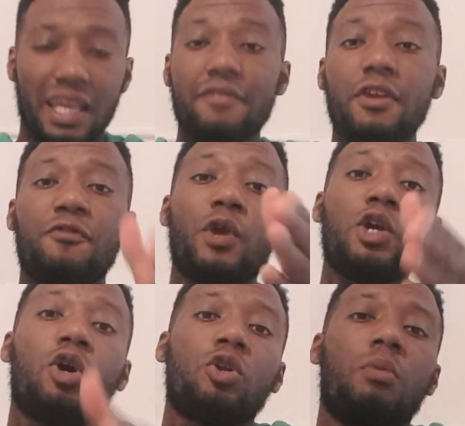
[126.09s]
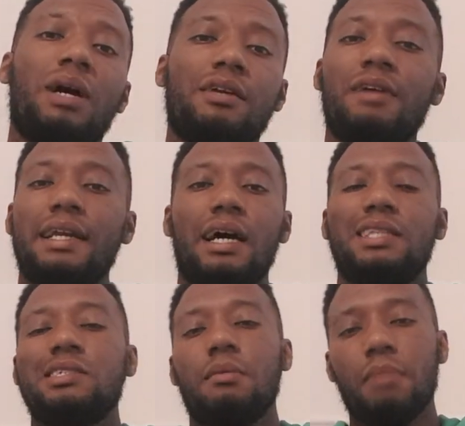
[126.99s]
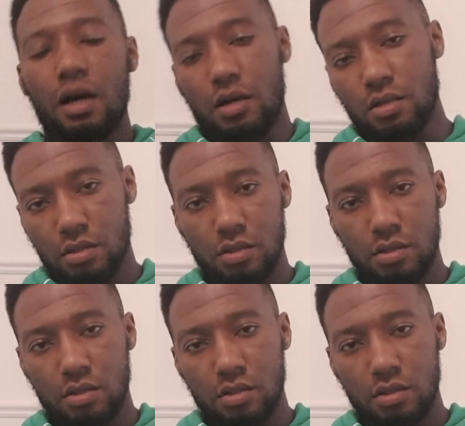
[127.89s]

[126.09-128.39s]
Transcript: Even if you ain't got no money right now, it doesn't matter.